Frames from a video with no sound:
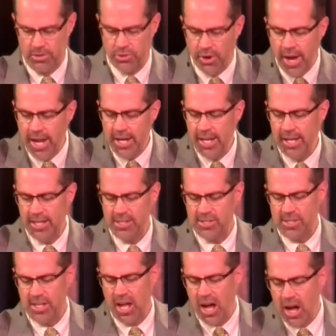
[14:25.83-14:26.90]
Training
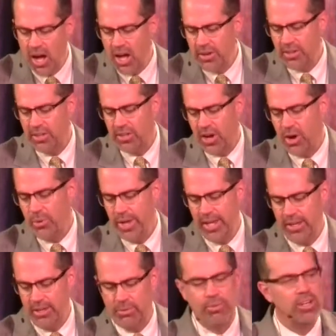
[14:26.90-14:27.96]
is an
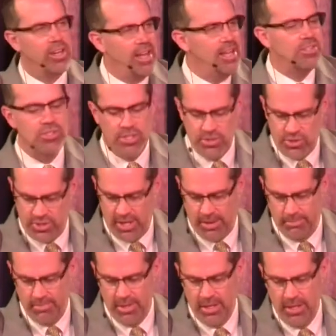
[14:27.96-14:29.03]
ongoing
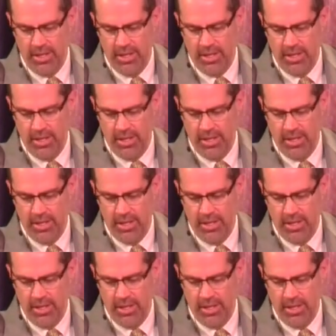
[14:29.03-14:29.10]
relationship.